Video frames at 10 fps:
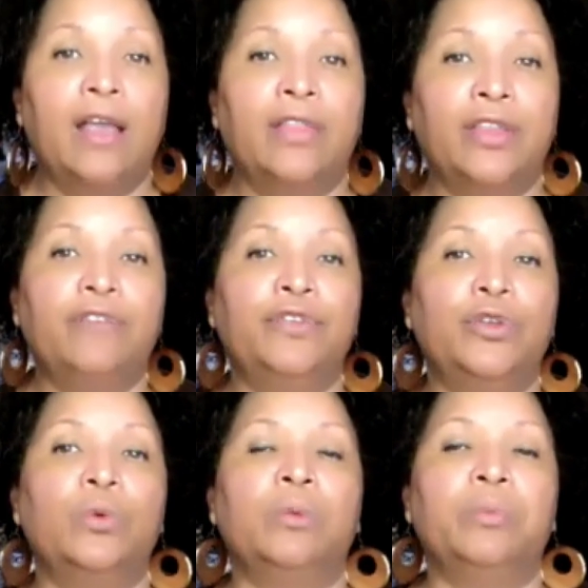their
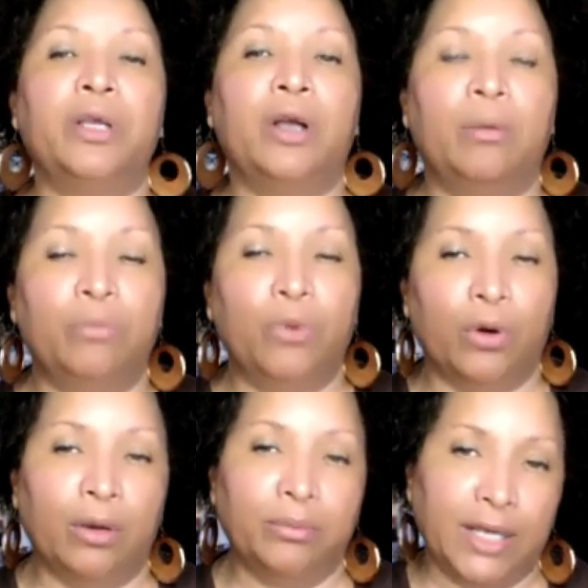view will become more
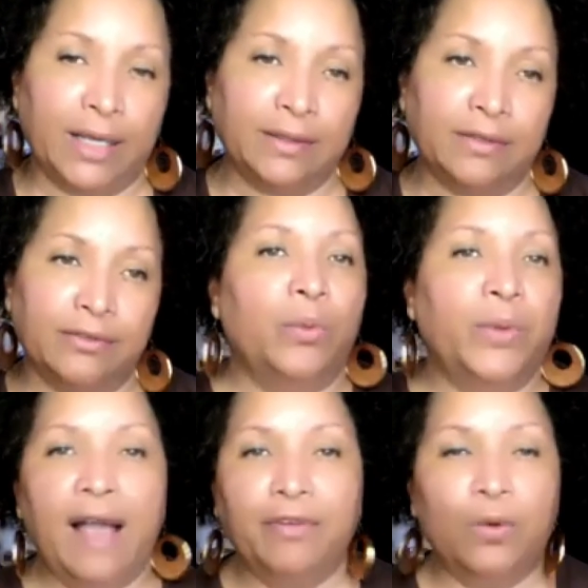objective. We
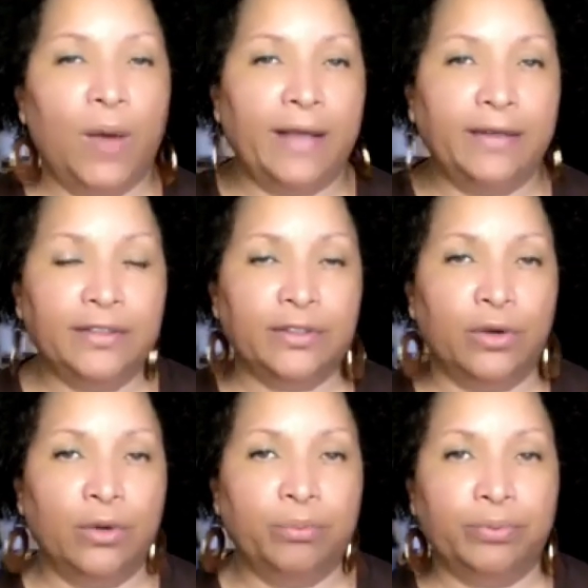have a wider
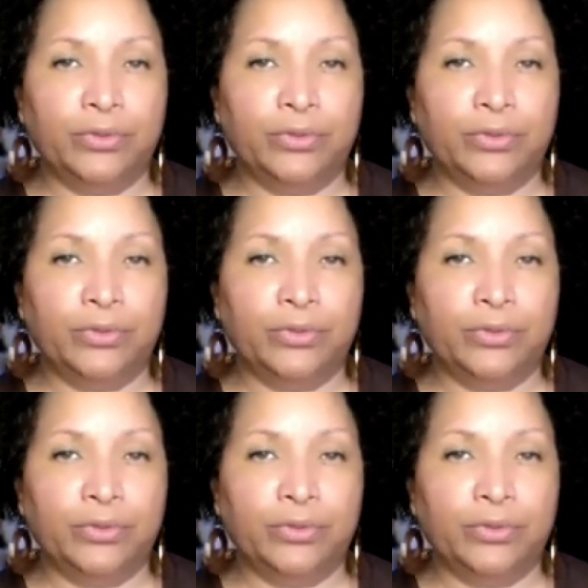scope